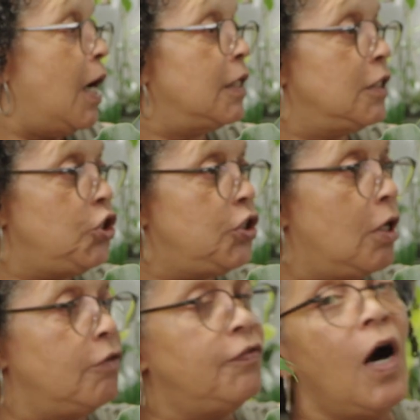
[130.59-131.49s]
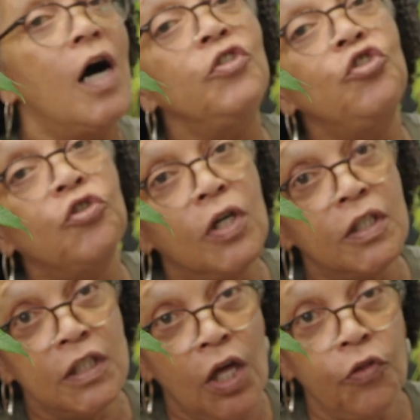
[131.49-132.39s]
on a shelf under
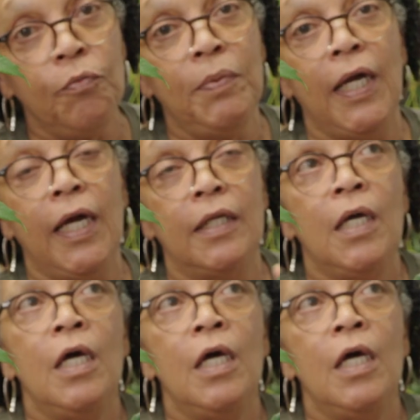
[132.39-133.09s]
another plant.